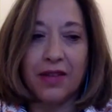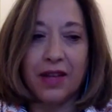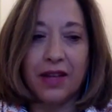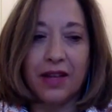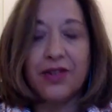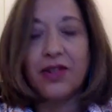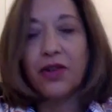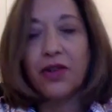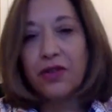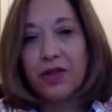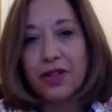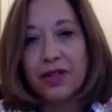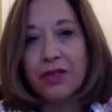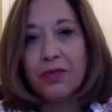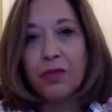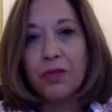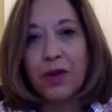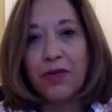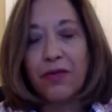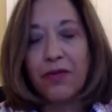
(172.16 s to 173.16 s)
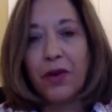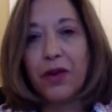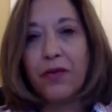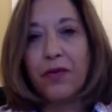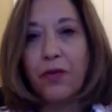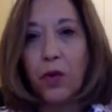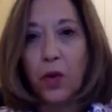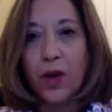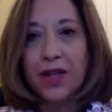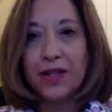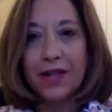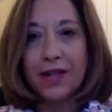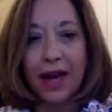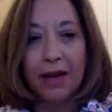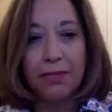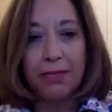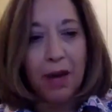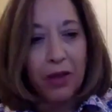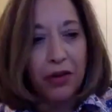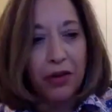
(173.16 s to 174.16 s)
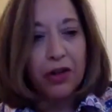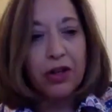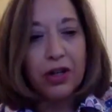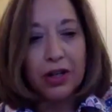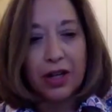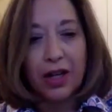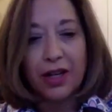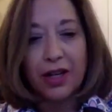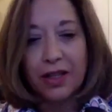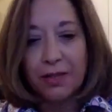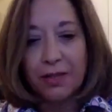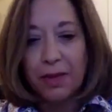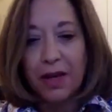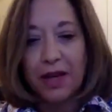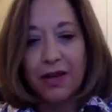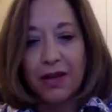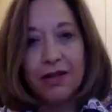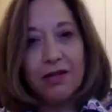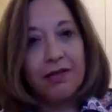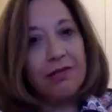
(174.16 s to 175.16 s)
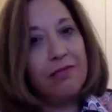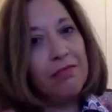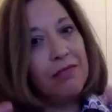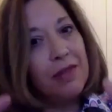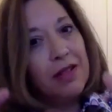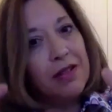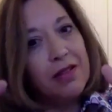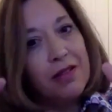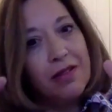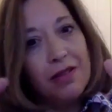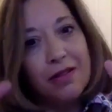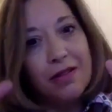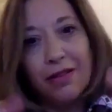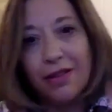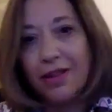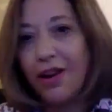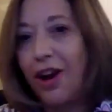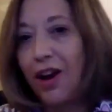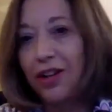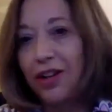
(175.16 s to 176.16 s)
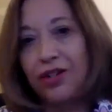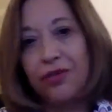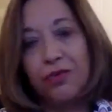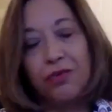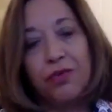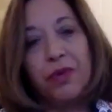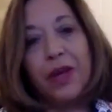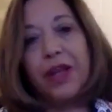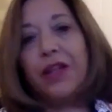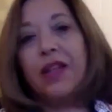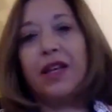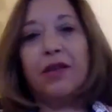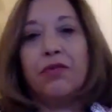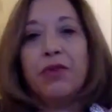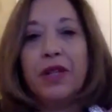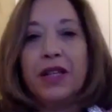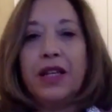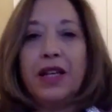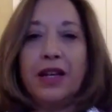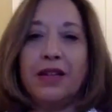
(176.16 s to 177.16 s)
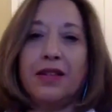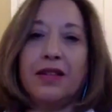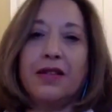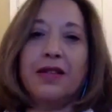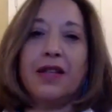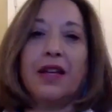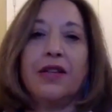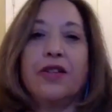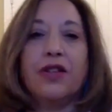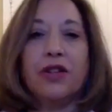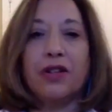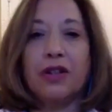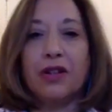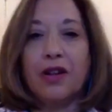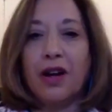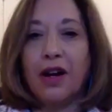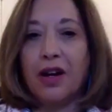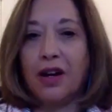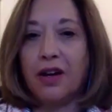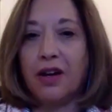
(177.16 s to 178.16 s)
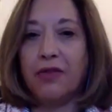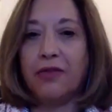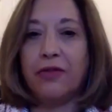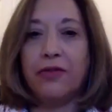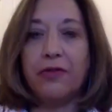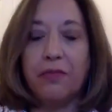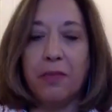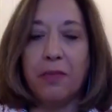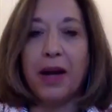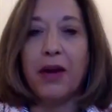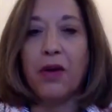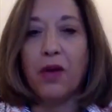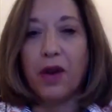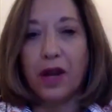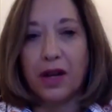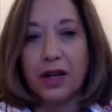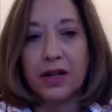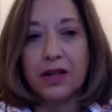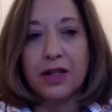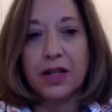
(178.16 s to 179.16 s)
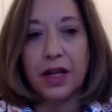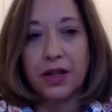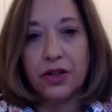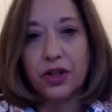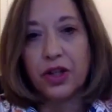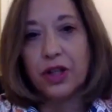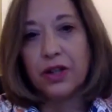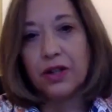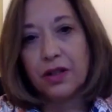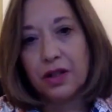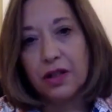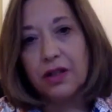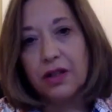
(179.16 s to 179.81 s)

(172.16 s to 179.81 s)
so we've always had, motherhood has been, really, really at the center of my organization.